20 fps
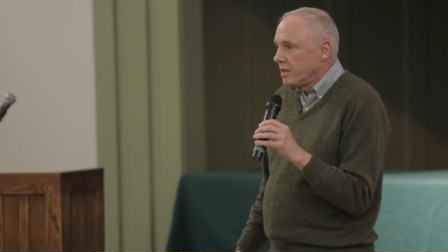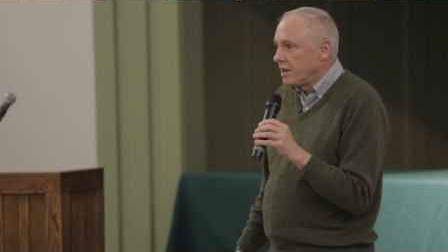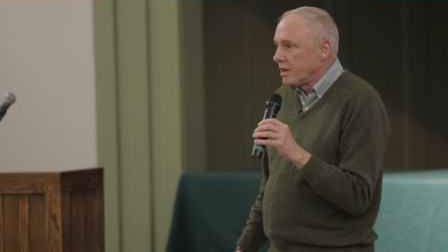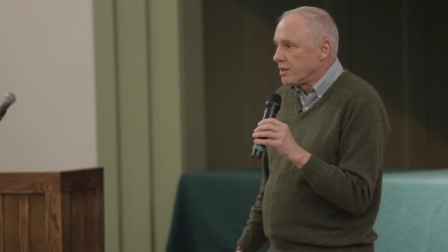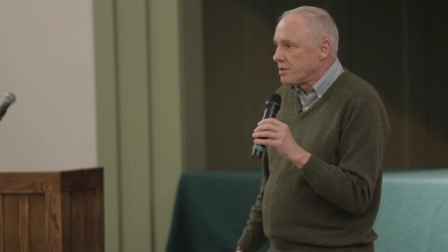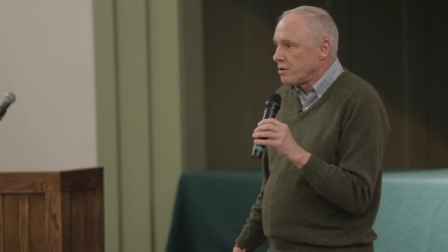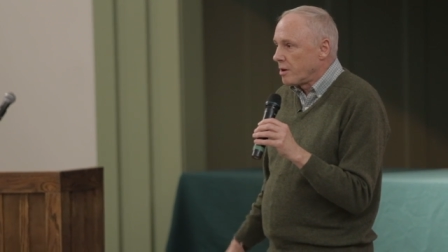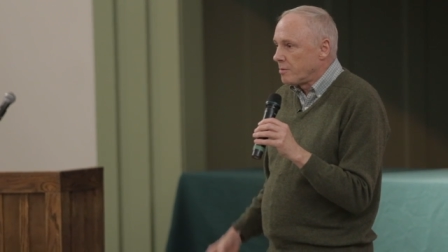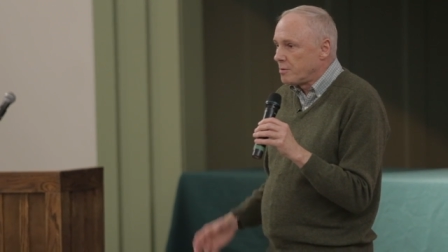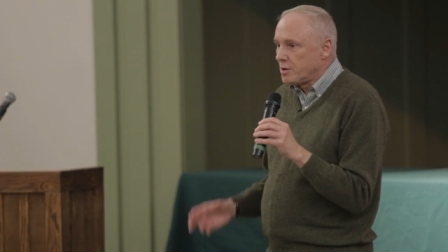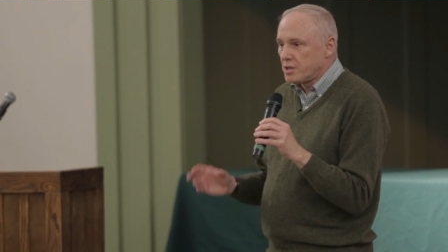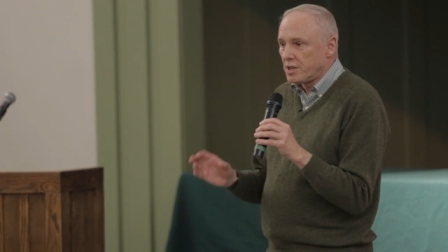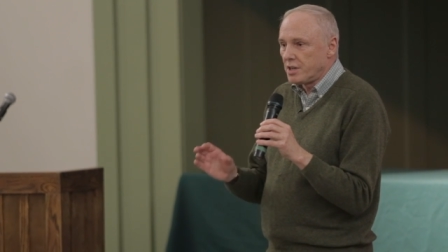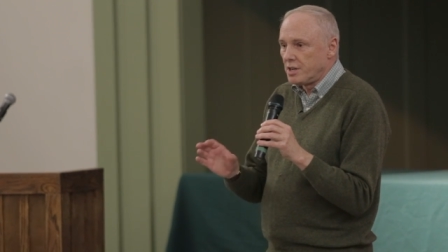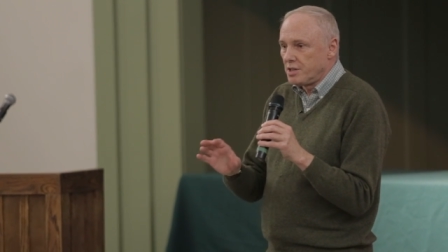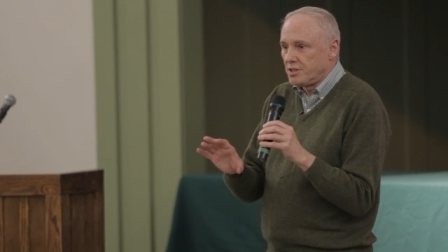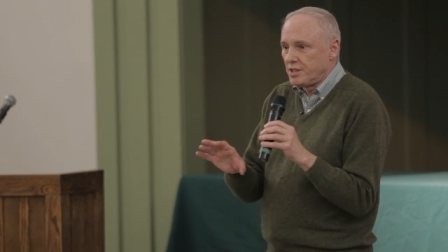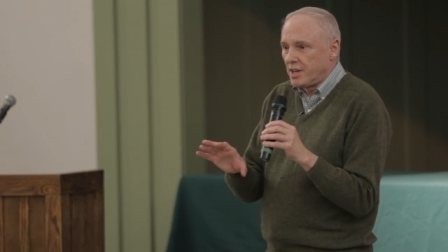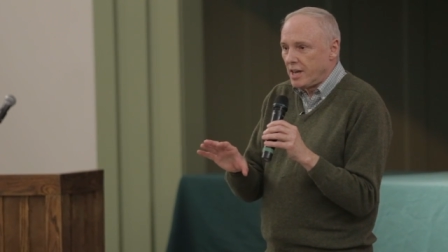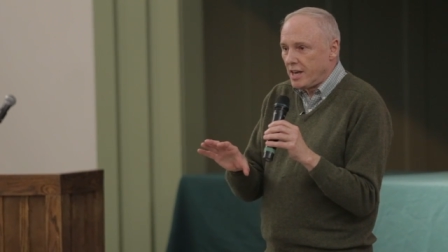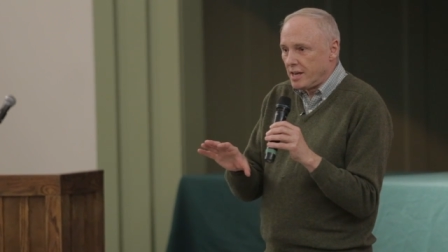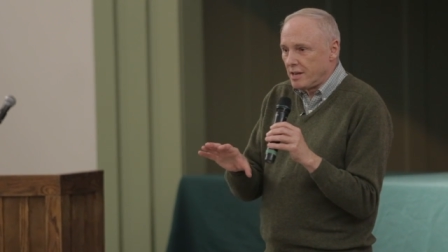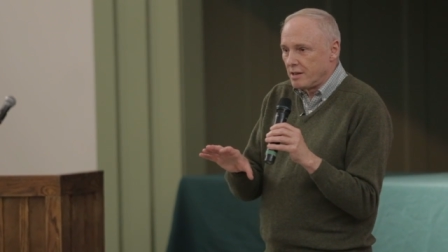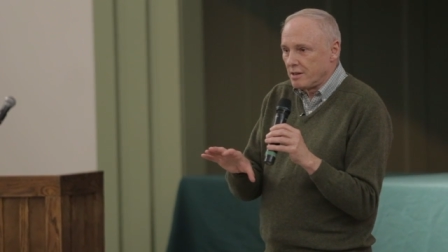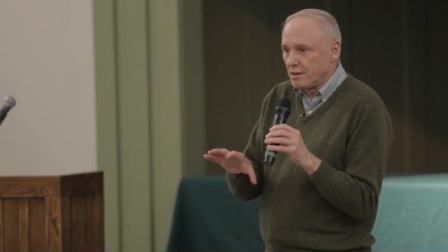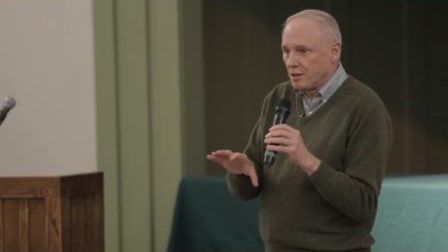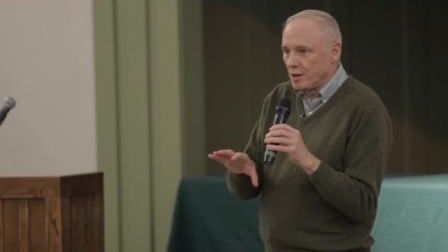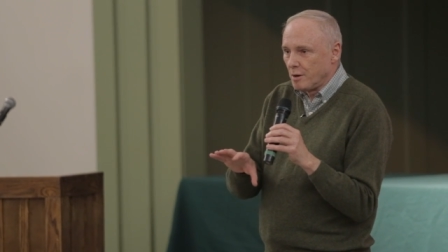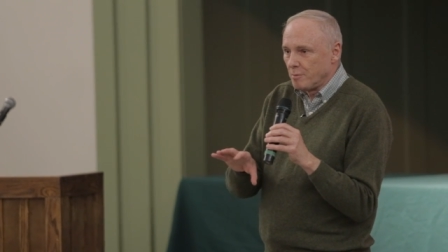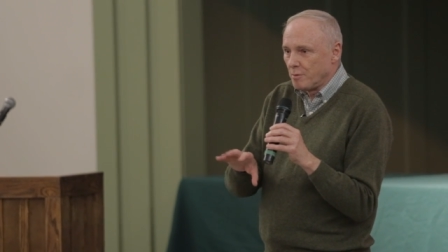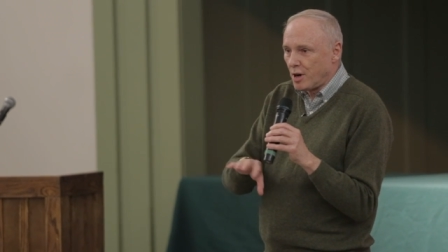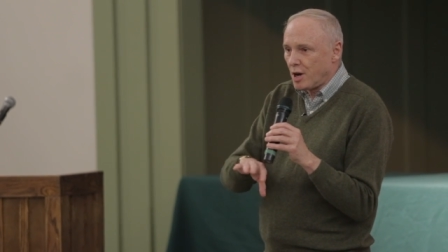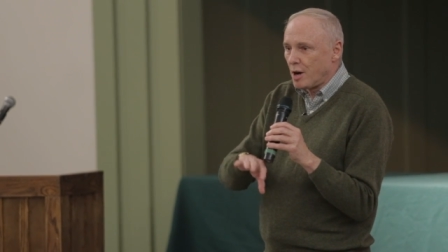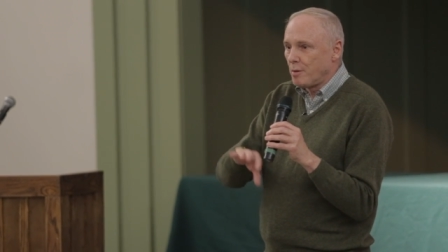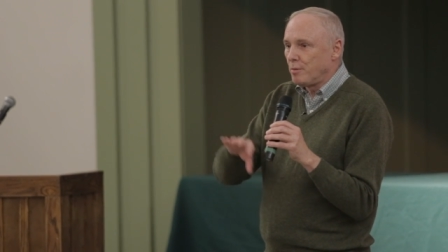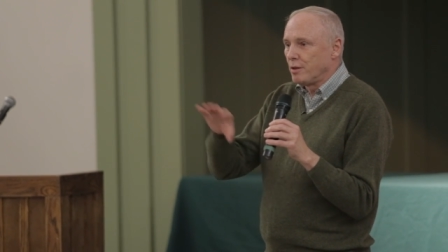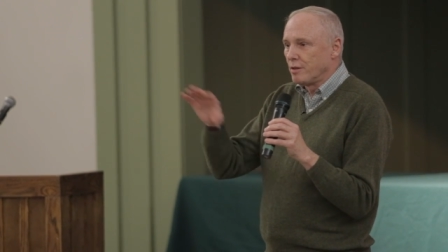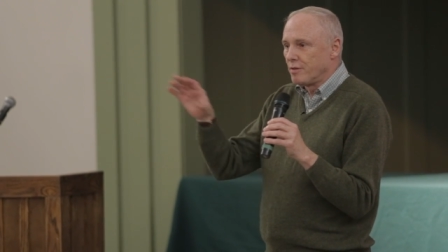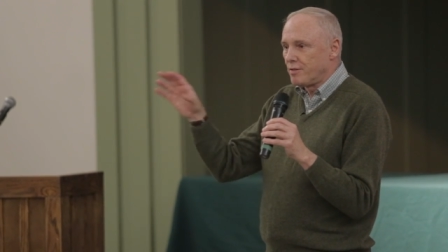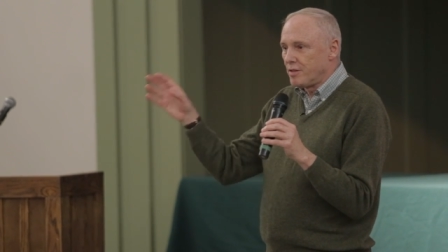And so I'm just going to say um, a
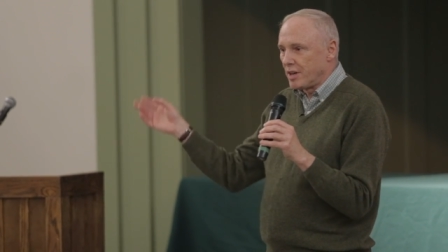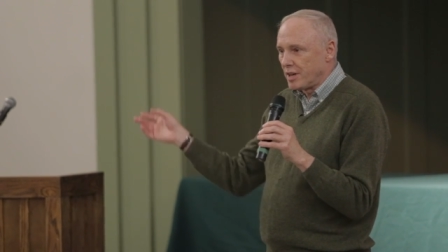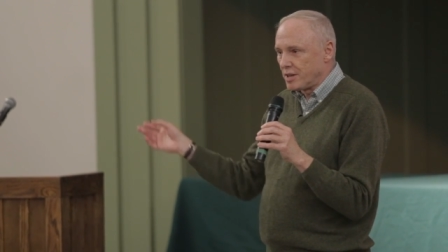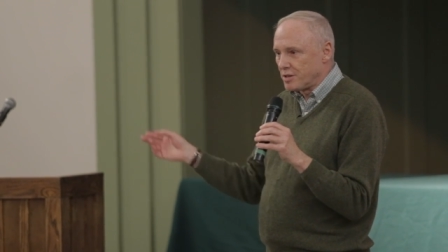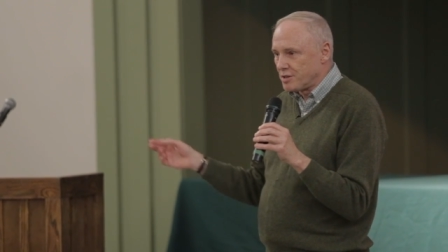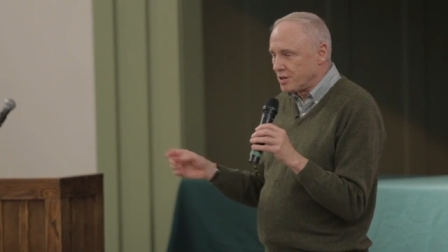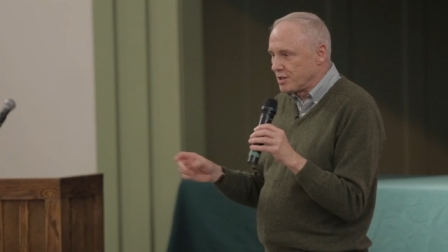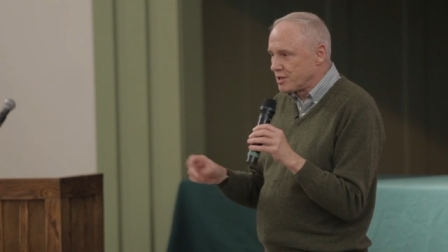couple of things,